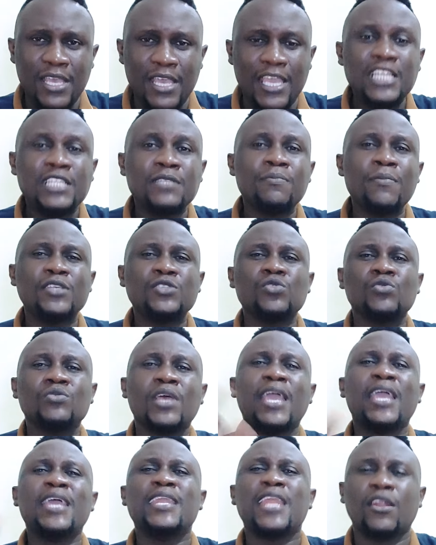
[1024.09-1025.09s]
It makes you the
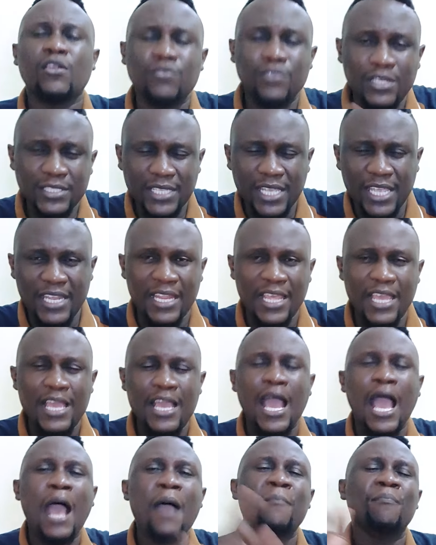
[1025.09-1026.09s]
head and not the tail,
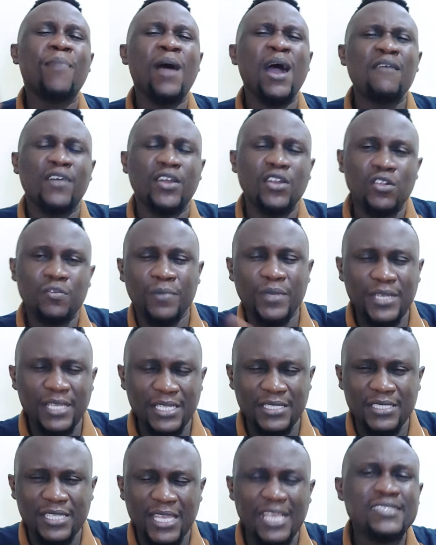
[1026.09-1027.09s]
above and not
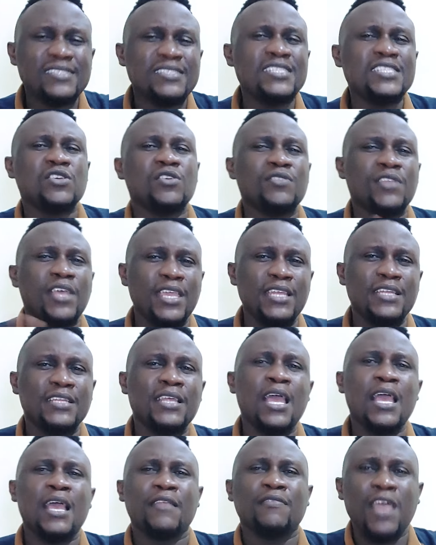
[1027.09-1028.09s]
beneath, a city on the hill
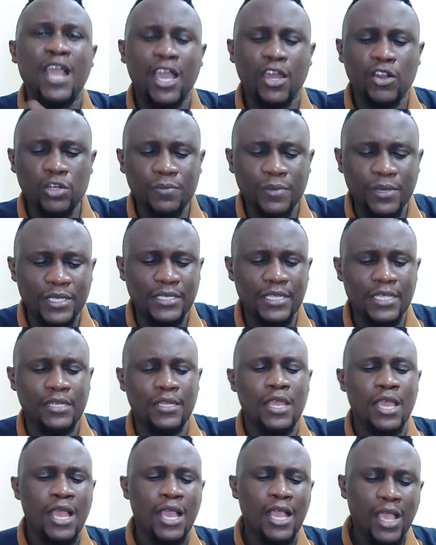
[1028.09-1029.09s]
that cannot be hidden.
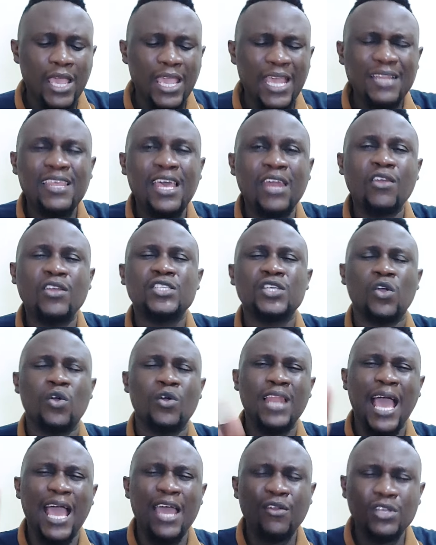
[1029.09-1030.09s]
Get the anointing
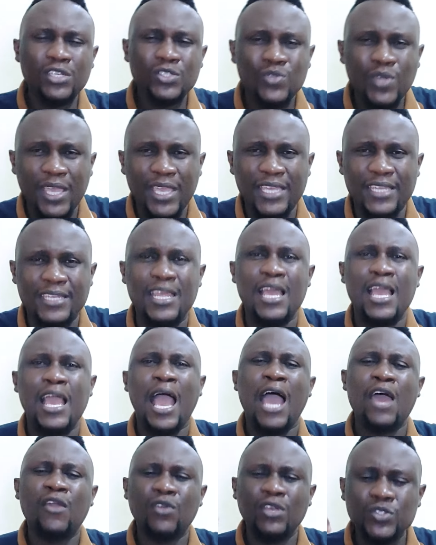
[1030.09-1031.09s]
oil, anoint your head,
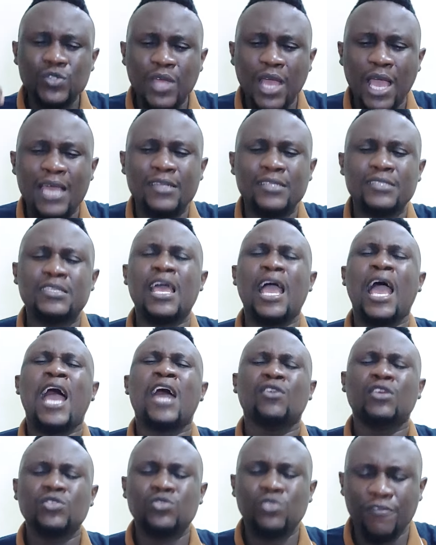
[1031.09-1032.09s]
anoint your hands,
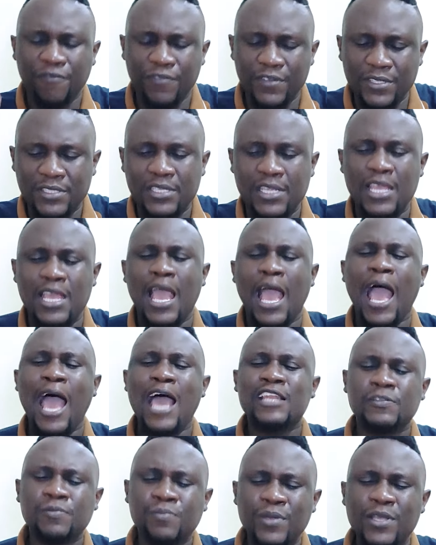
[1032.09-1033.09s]
anoint your feet,
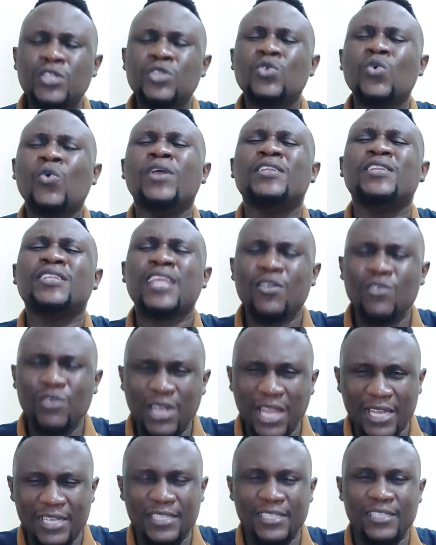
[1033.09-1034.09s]
and speak. Do it
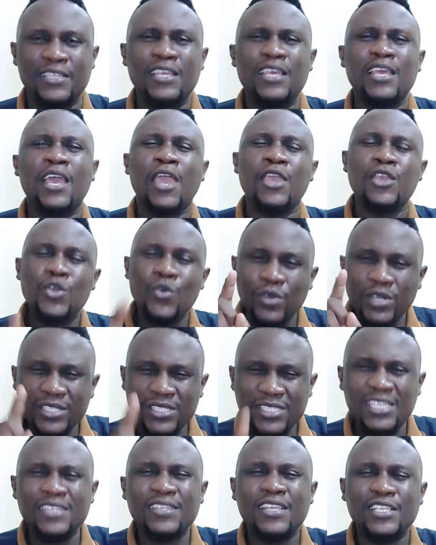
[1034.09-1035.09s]
regularly. You will
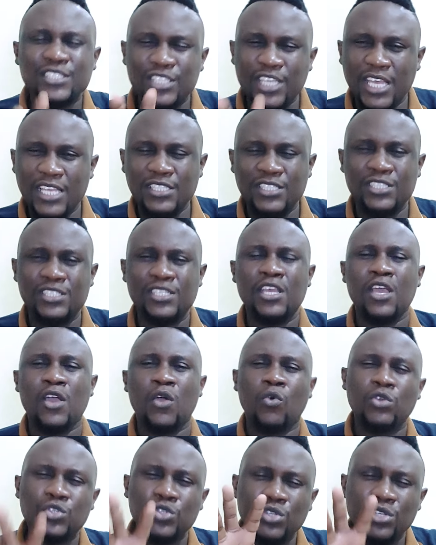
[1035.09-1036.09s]
see the change
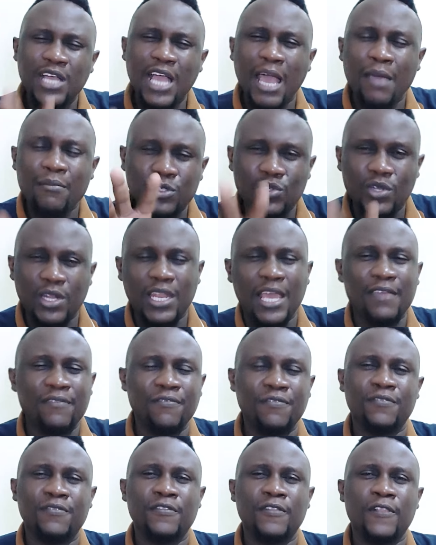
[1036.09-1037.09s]
which will come into your
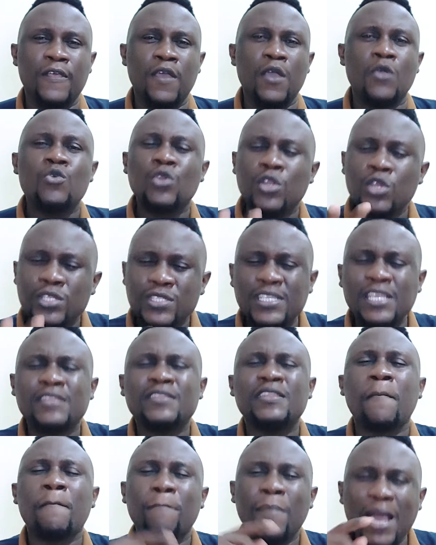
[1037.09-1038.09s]
life. You will see
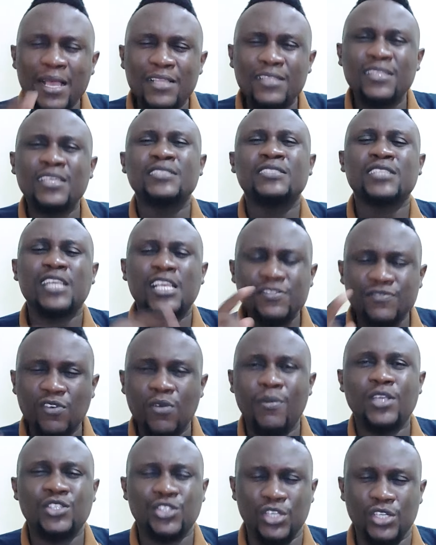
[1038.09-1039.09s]
the
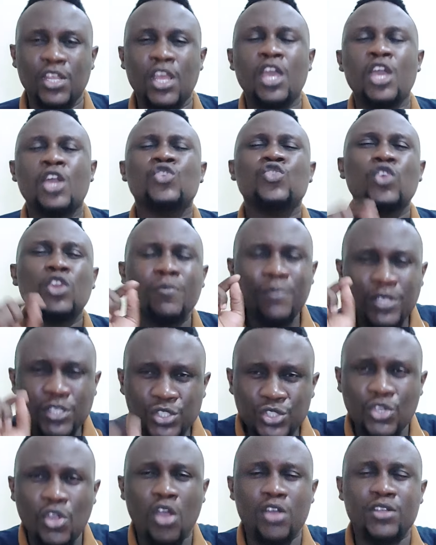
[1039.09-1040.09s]
transformation. You will be
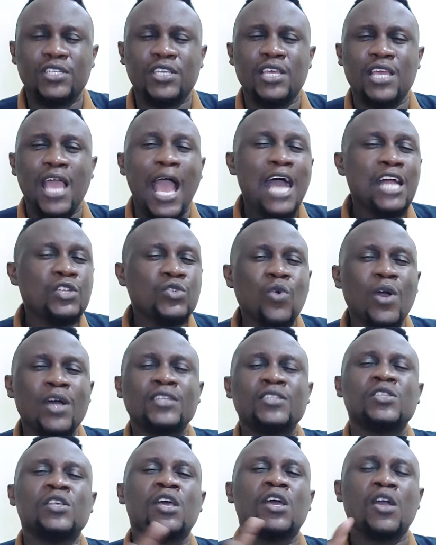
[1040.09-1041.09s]
shocked at
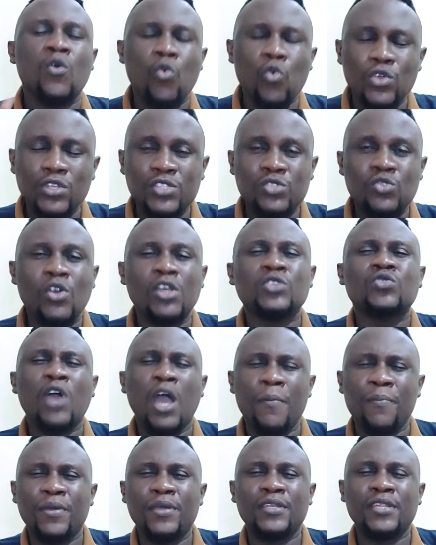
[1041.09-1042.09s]
what which is going to
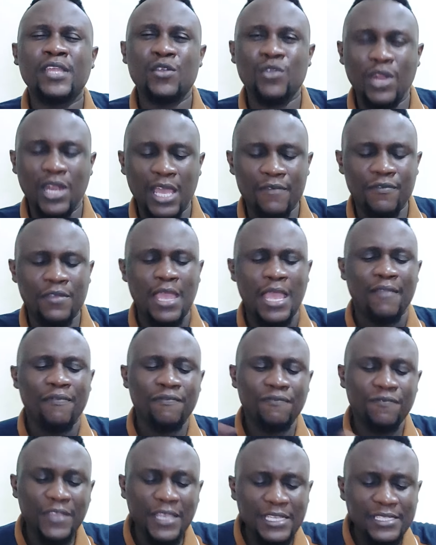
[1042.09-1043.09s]
happen in your life.
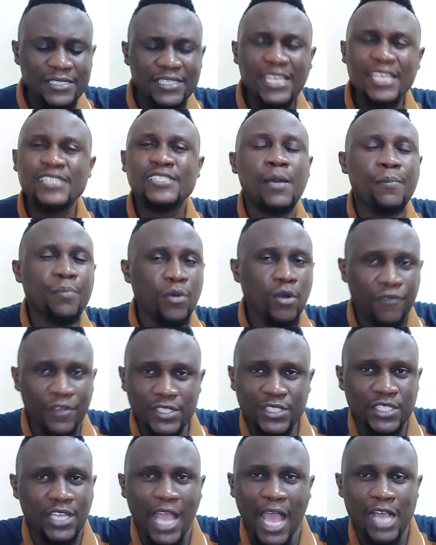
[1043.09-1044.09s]
This is a
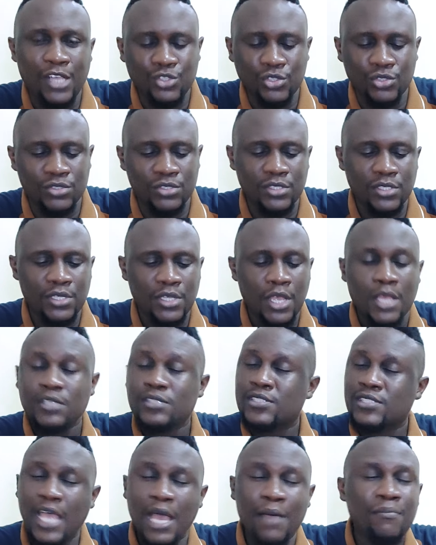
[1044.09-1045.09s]
prophetic action.
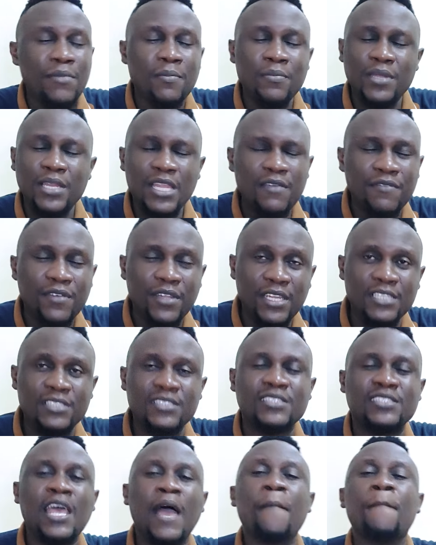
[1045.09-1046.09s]
Some may believe in it,
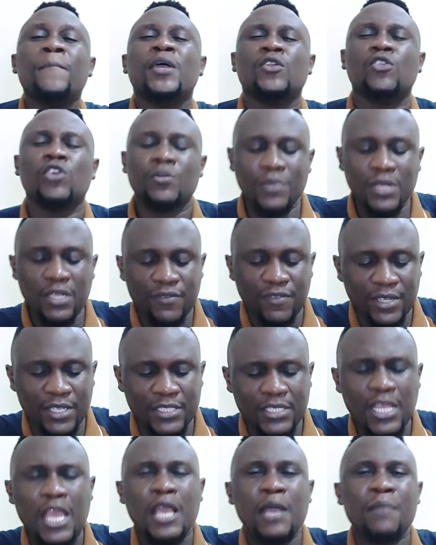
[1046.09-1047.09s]
some may not believe in
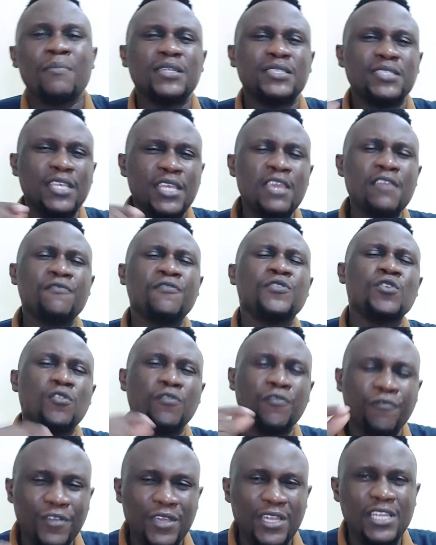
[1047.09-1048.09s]
it. But if you
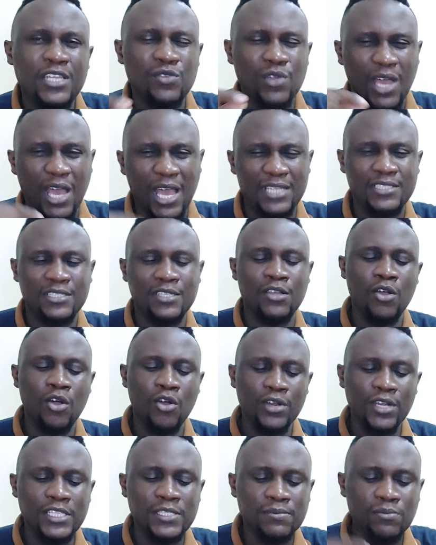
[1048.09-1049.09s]
feel in your heart
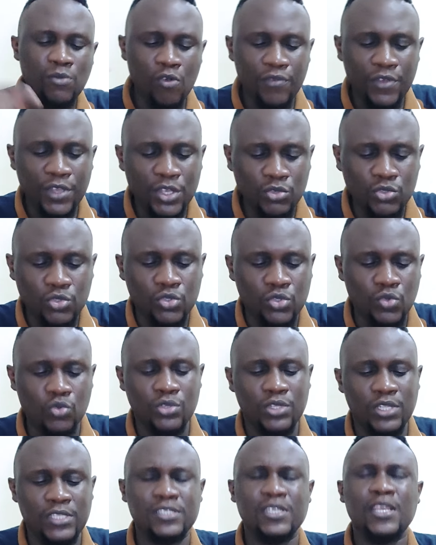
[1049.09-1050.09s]
God is moving you to do
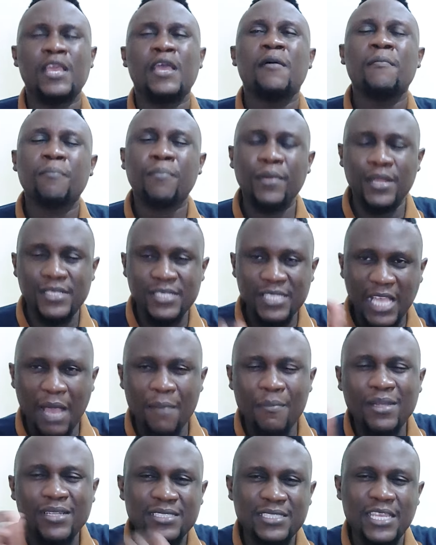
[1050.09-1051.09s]
this, please
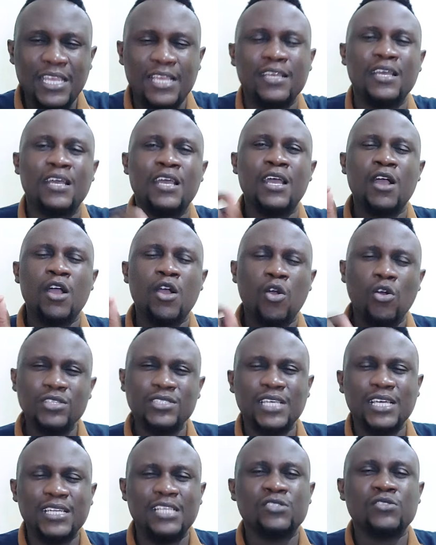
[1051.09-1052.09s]
come and
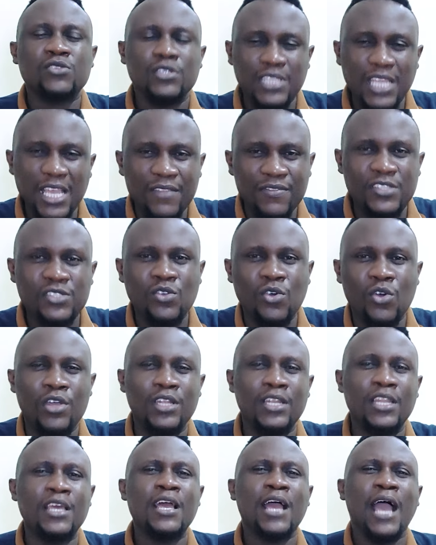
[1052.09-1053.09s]
contact us, take this
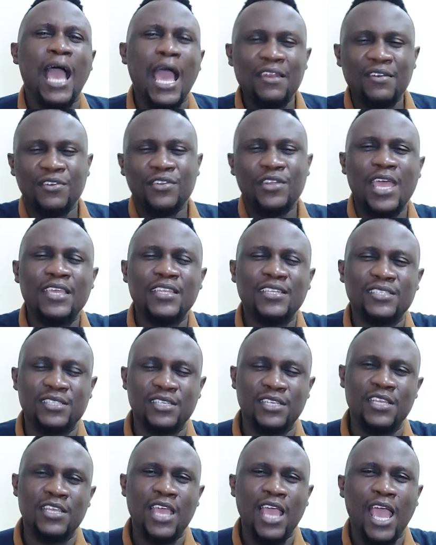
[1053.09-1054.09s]
oil and try it,
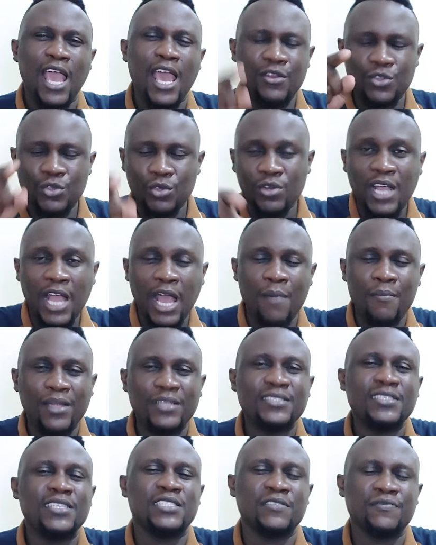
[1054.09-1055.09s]
and you'll come
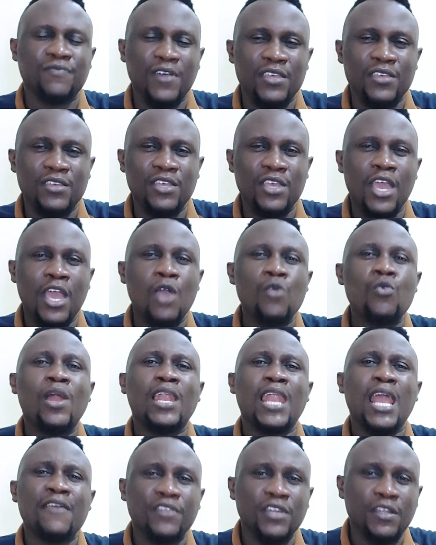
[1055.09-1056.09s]
and testify your
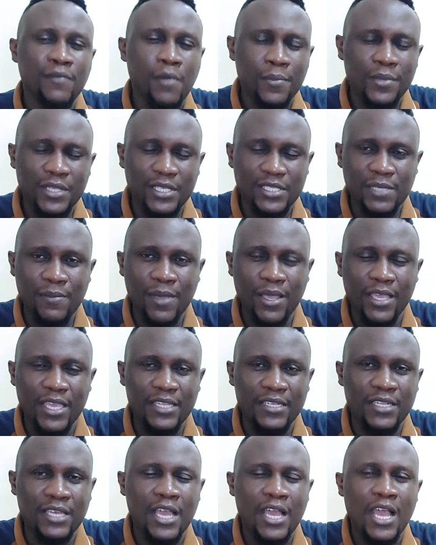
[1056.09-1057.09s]
life will never be the same
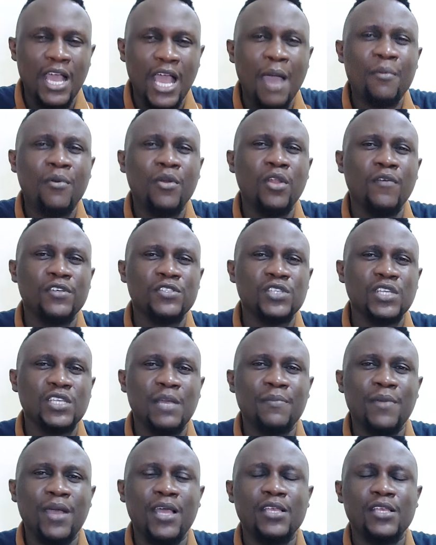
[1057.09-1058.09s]
again. I'm Cleophas
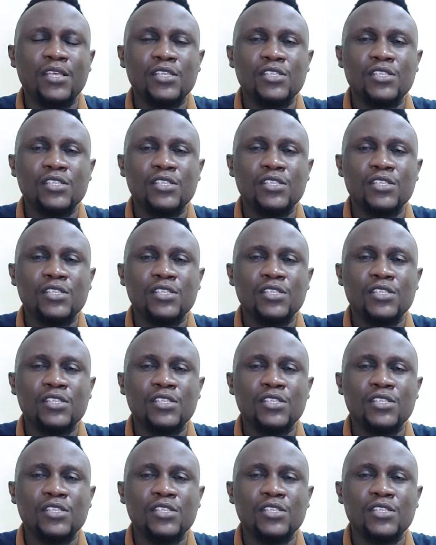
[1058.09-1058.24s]
Wanyama.